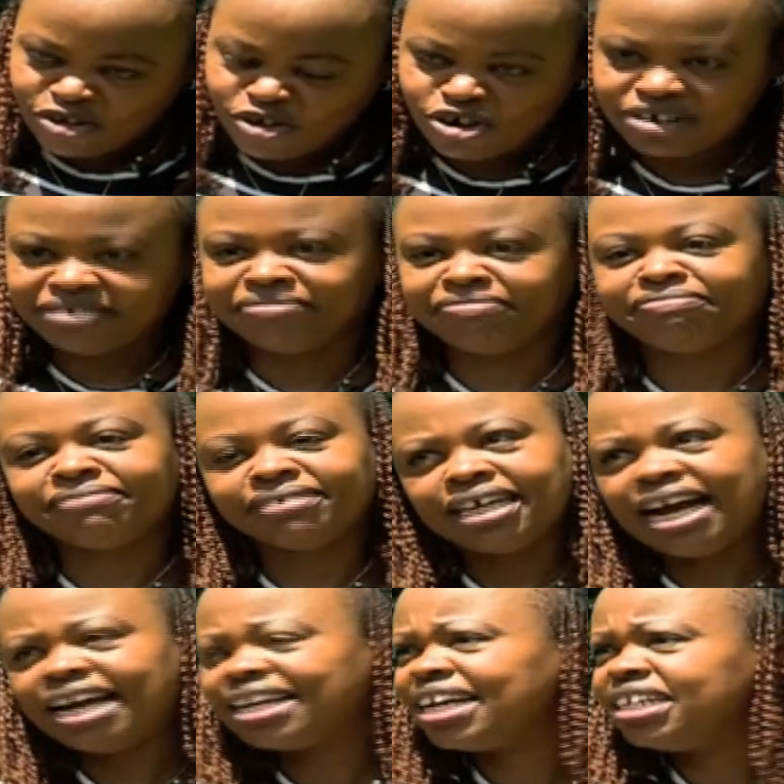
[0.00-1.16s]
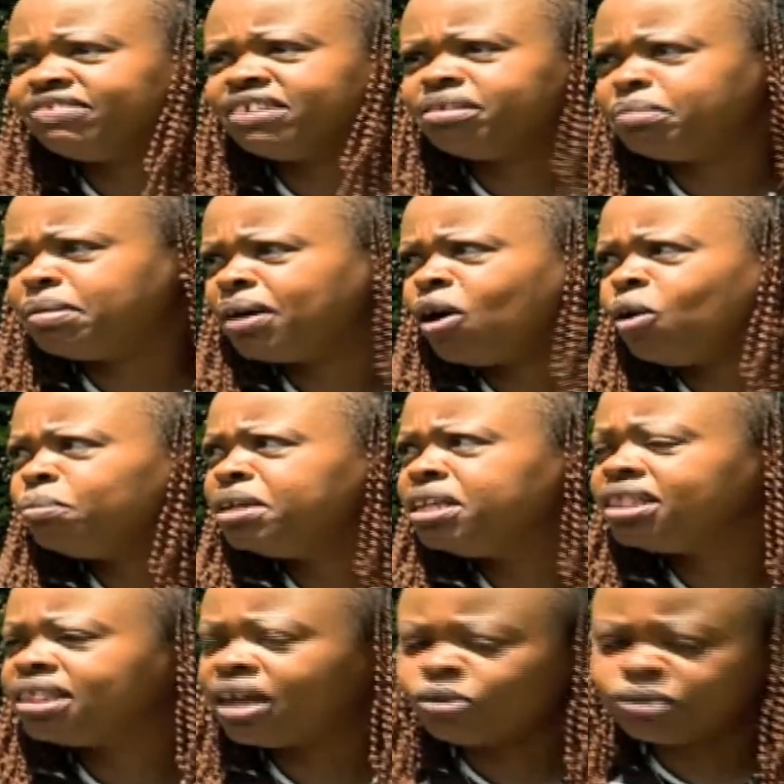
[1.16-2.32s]
gone. I can't even remember how many
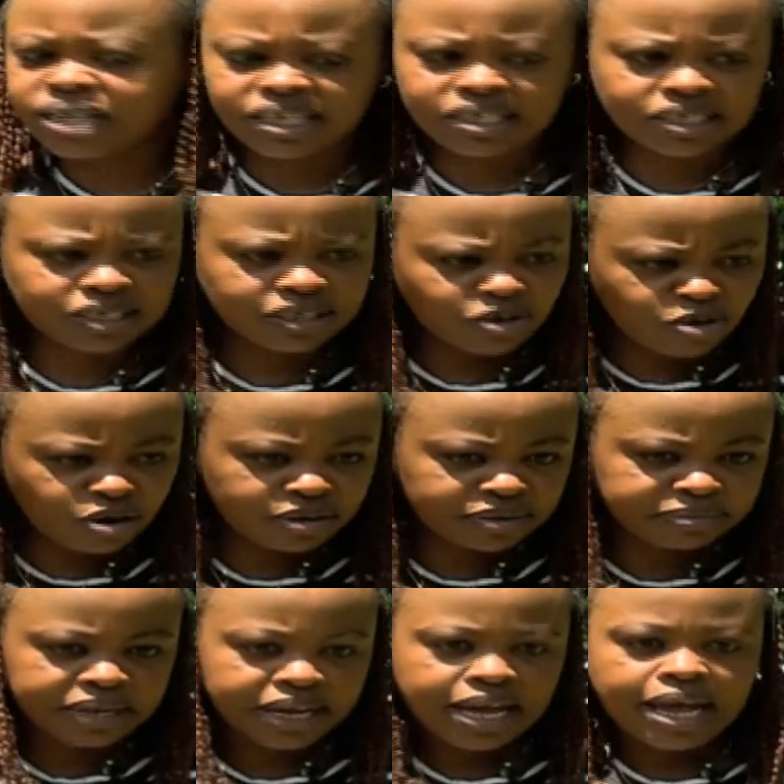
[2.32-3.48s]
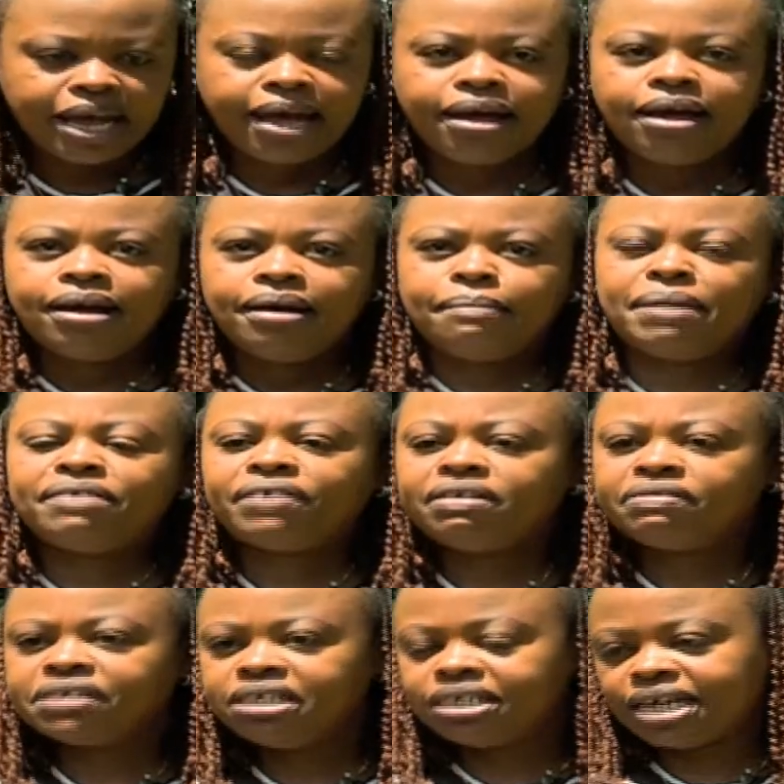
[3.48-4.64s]
thousands gone. My
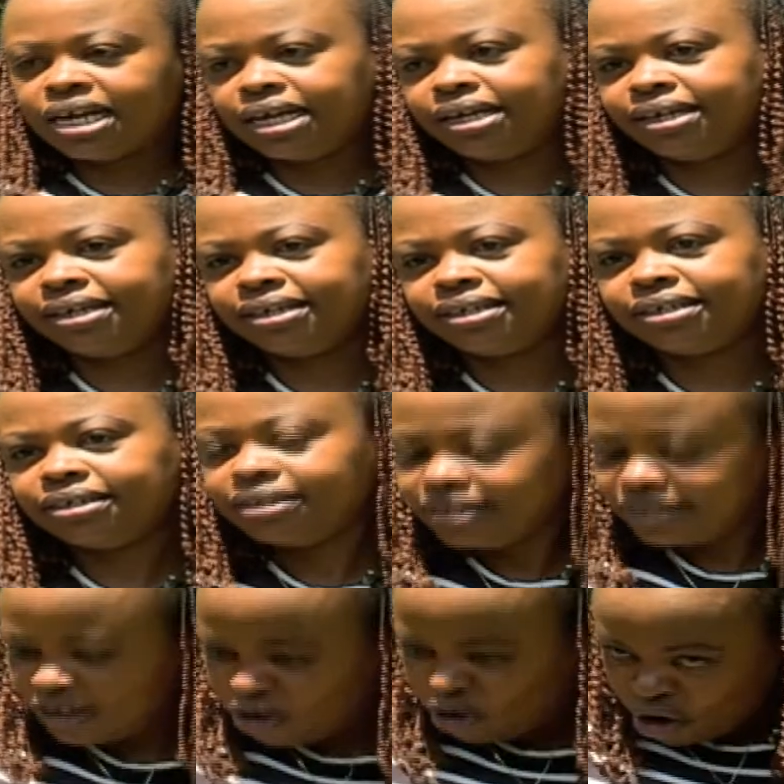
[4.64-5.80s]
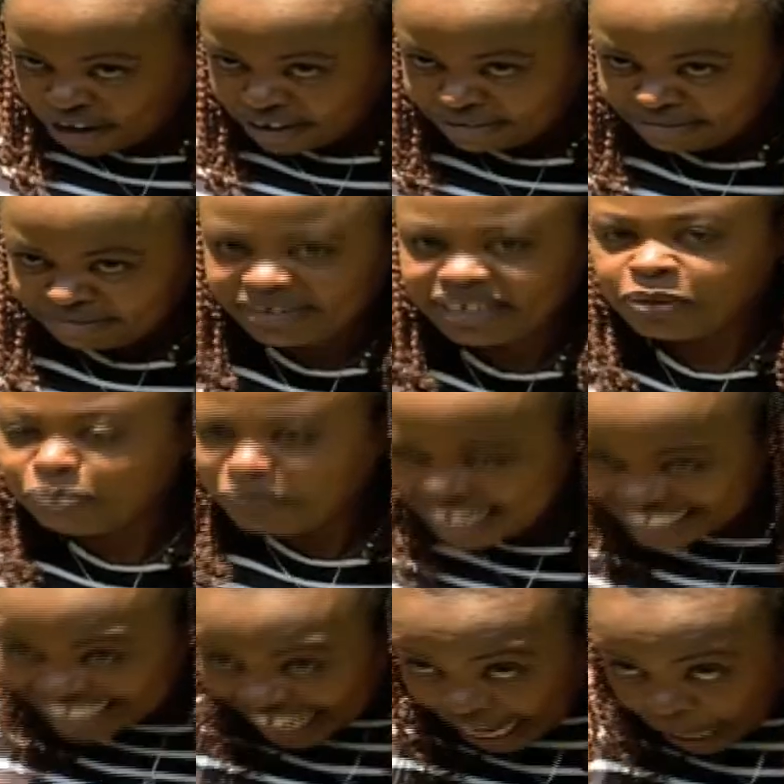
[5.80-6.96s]
five-seater gone,
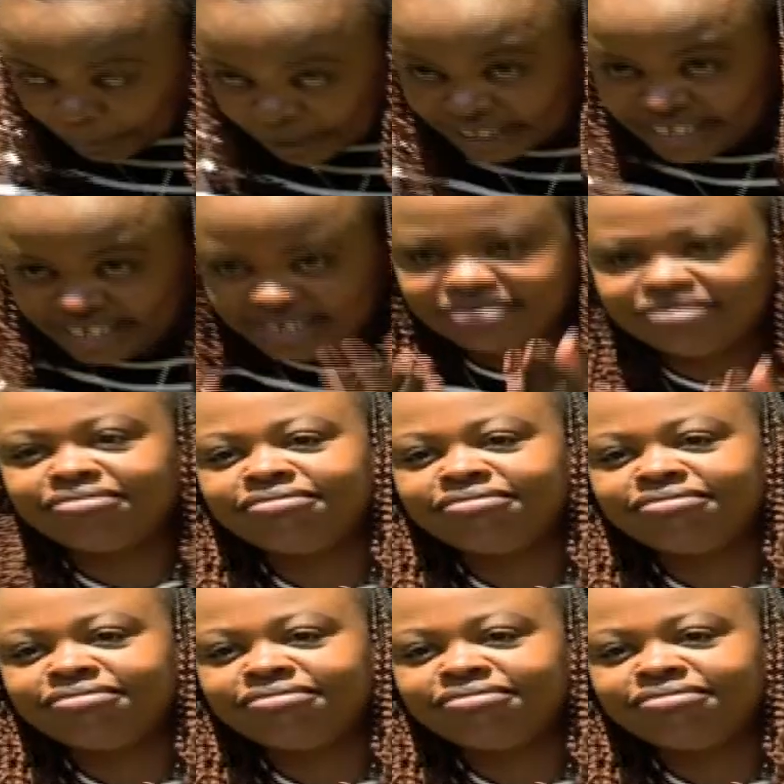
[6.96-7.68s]
plus the carpet